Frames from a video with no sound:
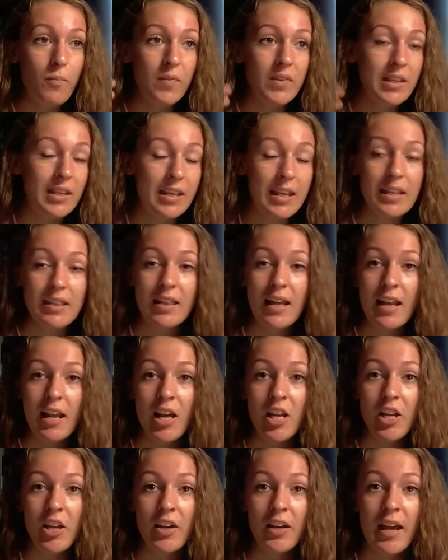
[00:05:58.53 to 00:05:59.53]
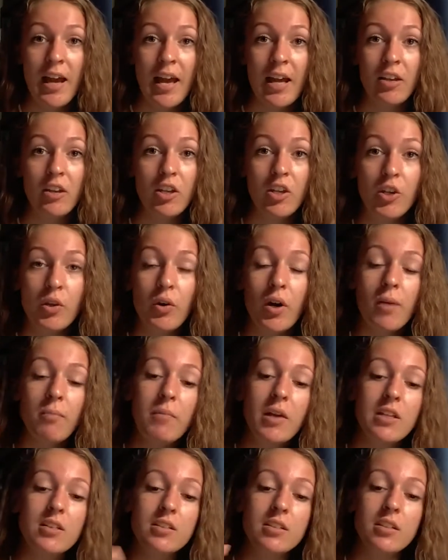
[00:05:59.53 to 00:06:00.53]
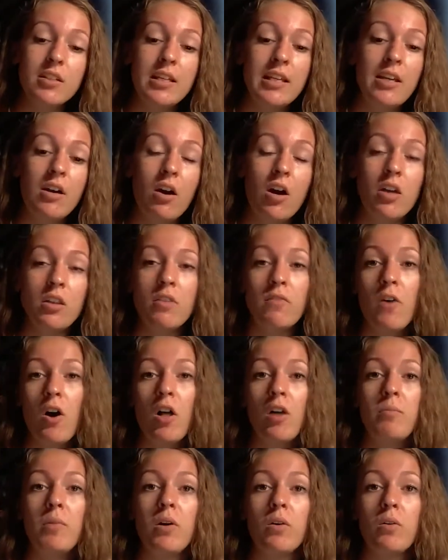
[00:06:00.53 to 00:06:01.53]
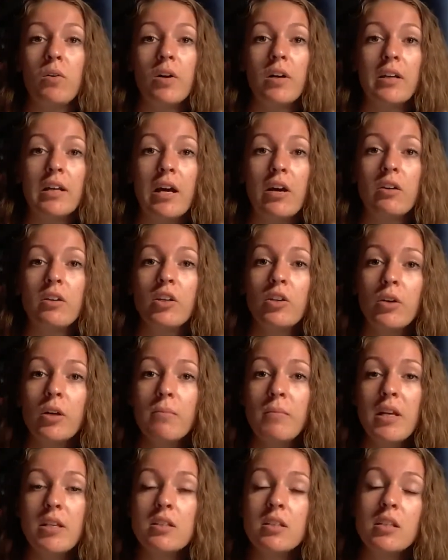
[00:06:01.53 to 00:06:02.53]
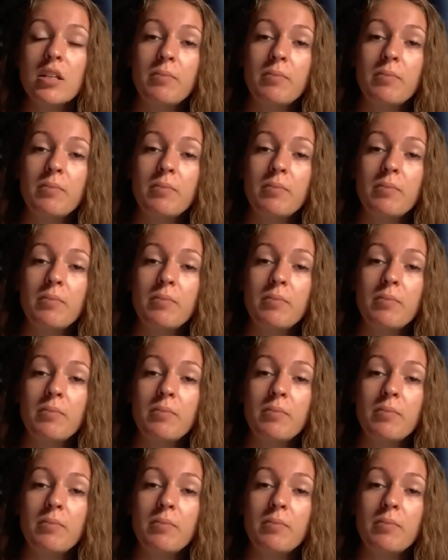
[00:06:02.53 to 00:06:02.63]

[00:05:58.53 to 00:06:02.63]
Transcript: Get that out of your head. You are mentally on the volleyball court now. You are mentally